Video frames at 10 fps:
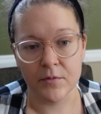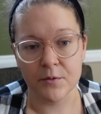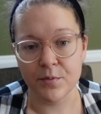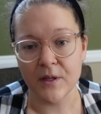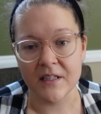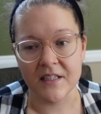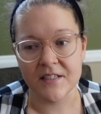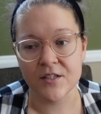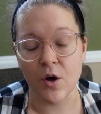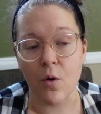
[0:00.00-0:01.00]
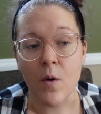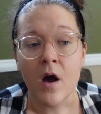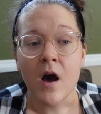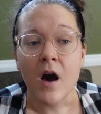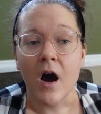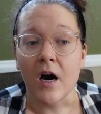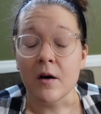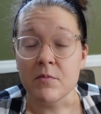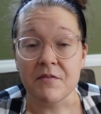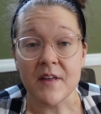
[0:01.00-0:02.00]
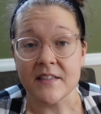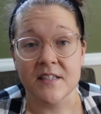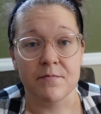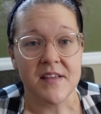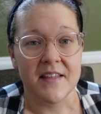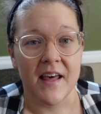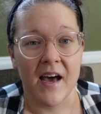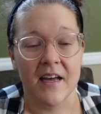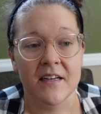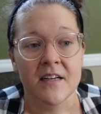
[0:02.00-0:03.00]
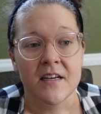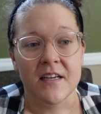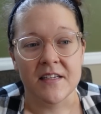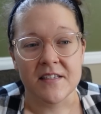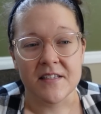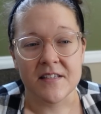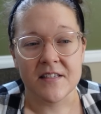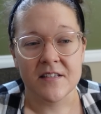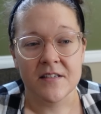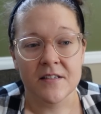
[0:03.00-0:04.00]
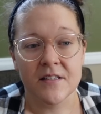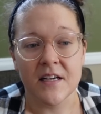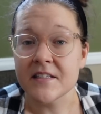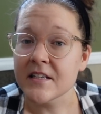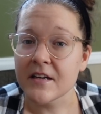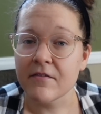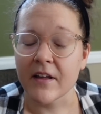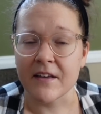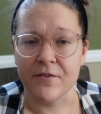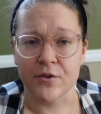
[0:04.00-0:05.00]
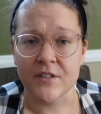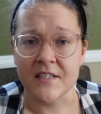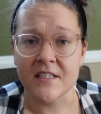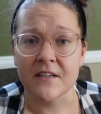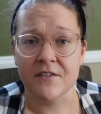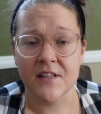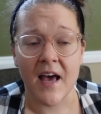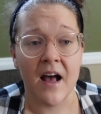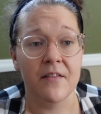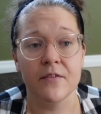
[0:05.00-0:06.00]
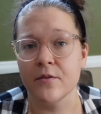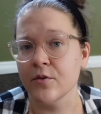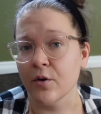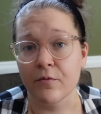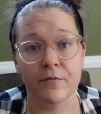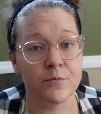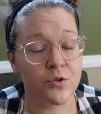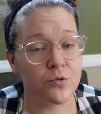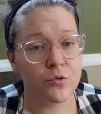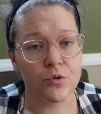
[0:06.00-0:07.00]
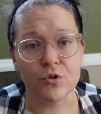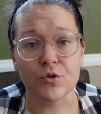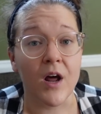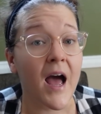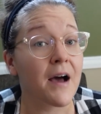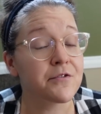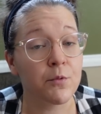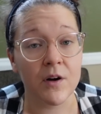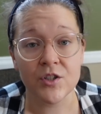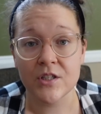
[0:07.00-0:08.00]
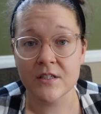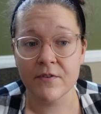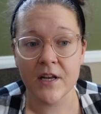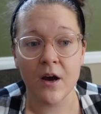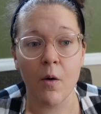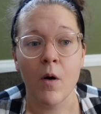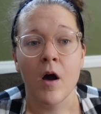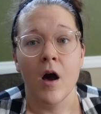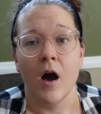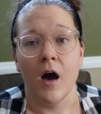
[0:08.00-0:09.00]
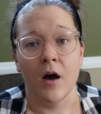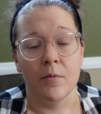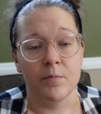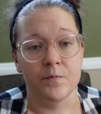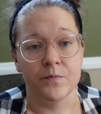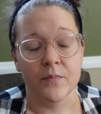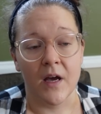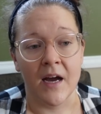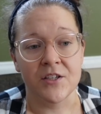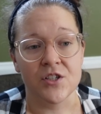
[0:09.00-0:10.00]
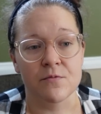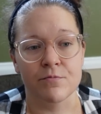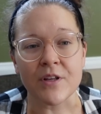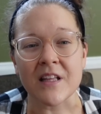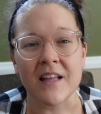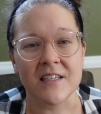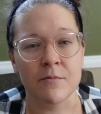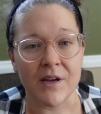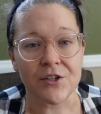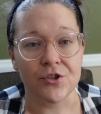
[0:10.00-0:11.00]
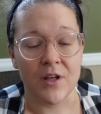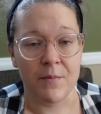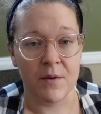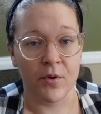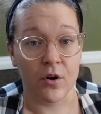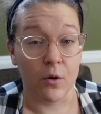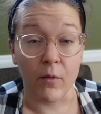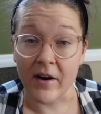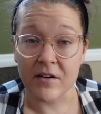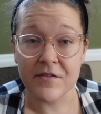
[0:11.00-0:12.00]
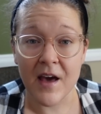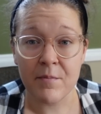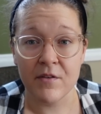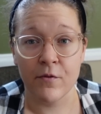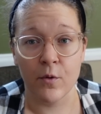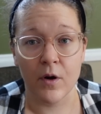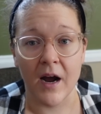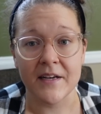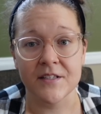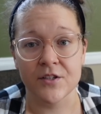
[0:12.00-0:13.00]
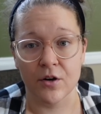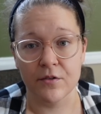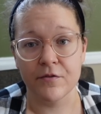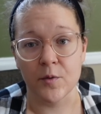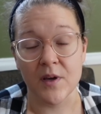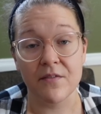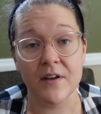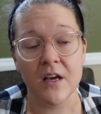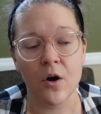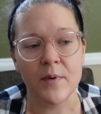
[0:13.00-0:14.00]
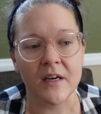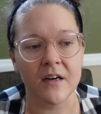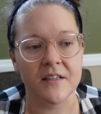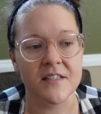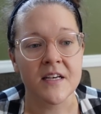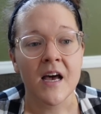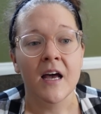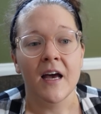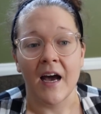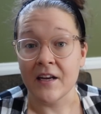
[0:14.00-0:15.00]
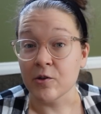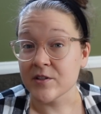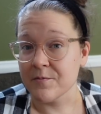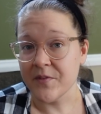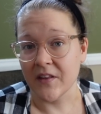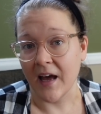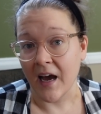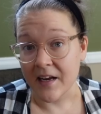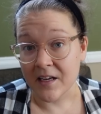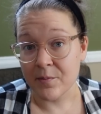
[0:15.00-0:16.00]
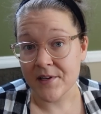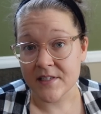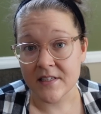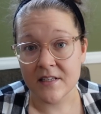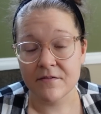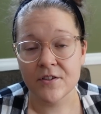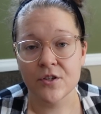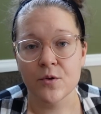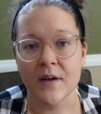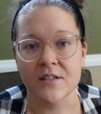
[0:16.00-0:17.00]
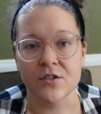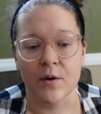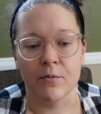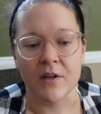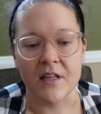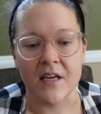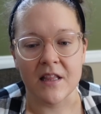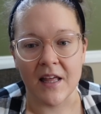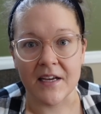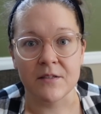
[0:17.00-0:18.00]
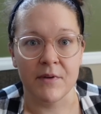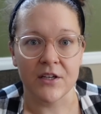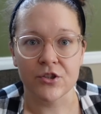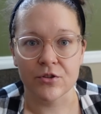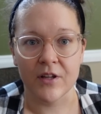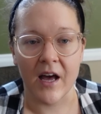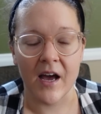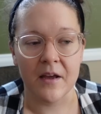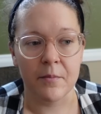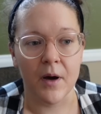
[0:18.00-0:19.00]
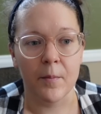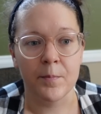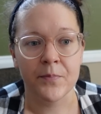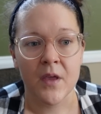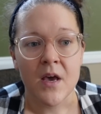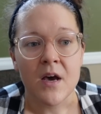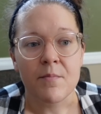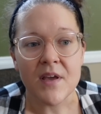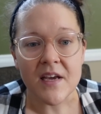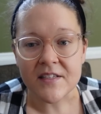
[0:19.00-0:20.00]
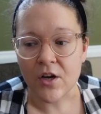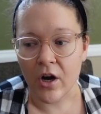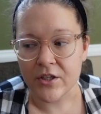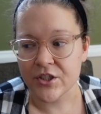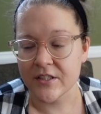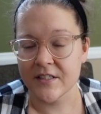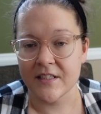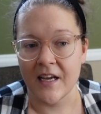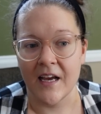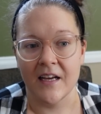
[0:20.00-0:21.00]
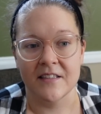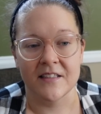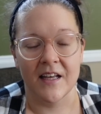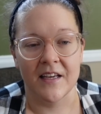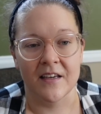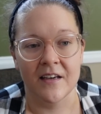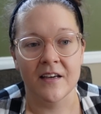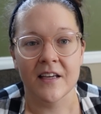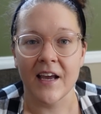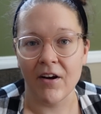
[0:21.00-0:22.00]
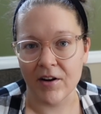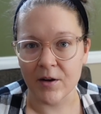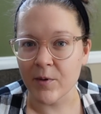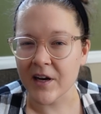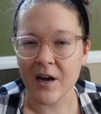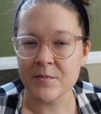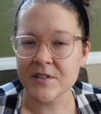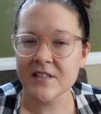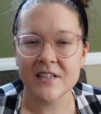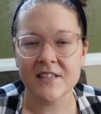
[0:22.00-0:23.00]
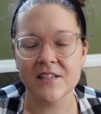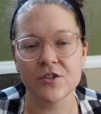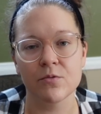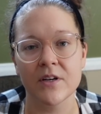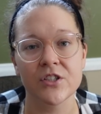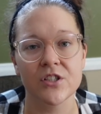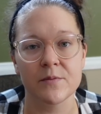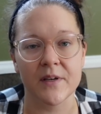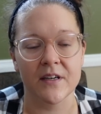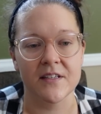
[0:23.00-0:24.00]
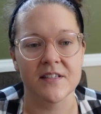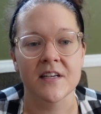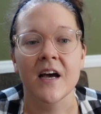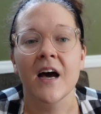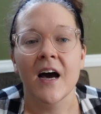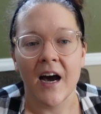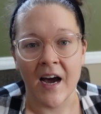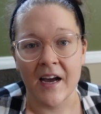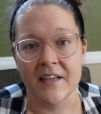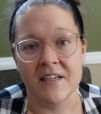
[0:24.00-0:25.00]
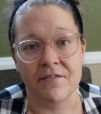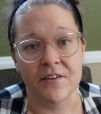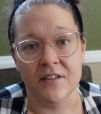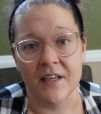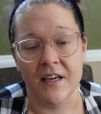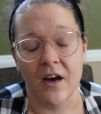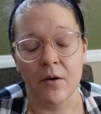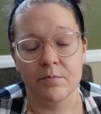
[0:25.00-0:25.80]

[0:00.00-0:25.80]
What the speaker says: completely. So if that's something that is sensitive, like if you're sensitive to that, you know, you do not have to watch this video. I just really like to make sure that people are aware of that before I start filming a video, because I know it's something that I can be sensitive to. And so I really like to make sure that I am being as cautious and like caring when it comes to these situations, because I definitely